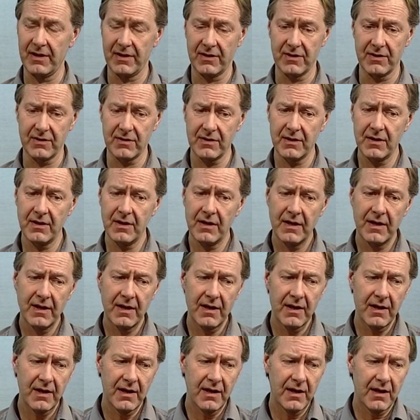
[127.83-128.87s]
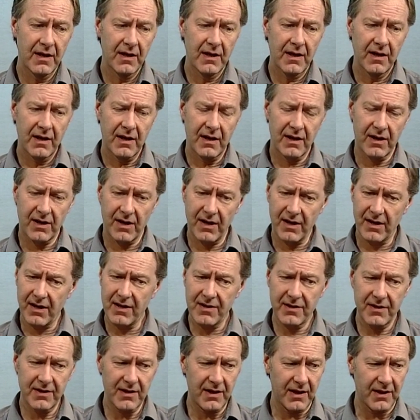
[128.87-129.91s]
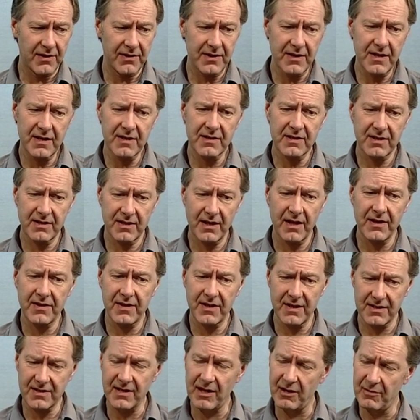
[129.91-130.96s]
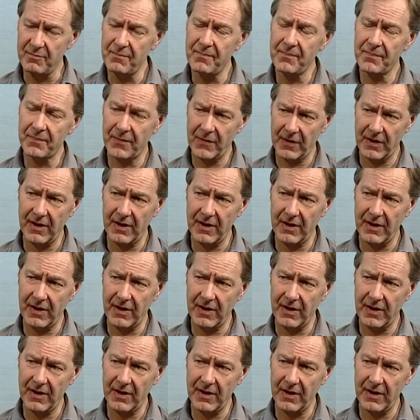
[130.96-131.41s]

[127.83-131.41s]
and, mm-hmm. and and I think I think it's I think it's him,